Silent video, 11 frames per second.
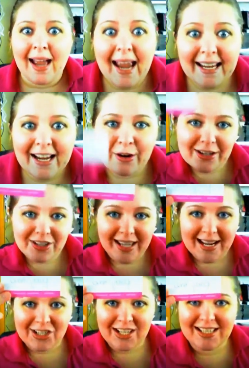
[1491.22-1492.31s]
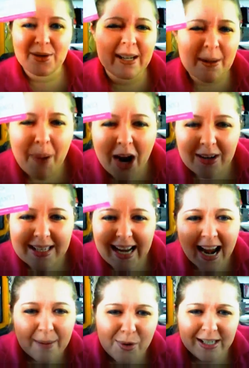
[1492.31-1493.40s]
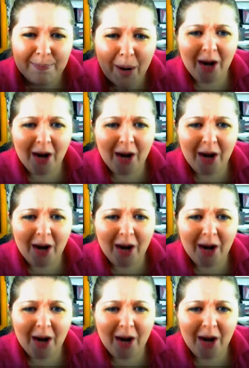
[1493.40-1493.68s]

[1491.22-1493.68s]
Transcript: Hey, congratulations, you get a party time. You get to